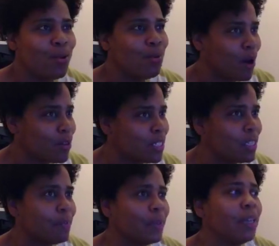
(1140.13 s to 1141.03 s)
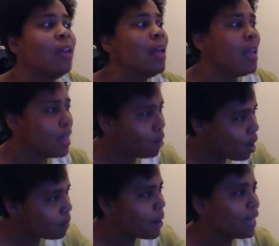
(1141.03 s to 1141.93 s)
you purchase something, it'll
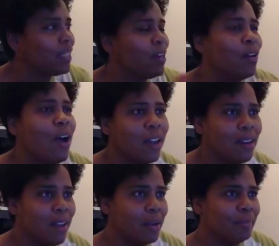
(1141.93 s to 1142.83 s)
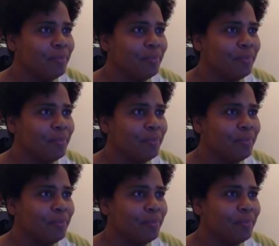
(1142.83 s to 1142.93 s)
automatically go to Hot Glam.